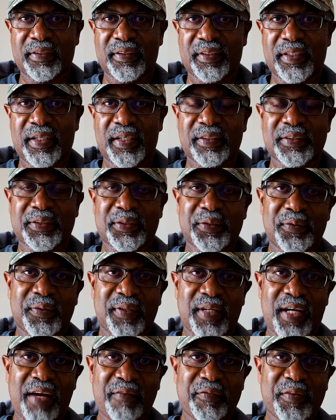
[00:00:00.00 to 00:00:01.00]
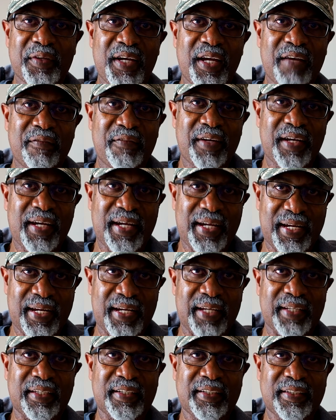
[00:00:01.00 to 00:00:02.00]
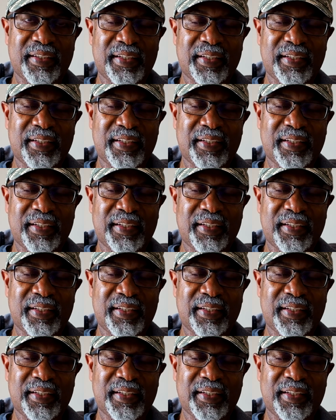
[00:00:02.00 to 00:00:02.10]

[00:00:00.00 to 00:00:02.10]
Yeah, so have you ever had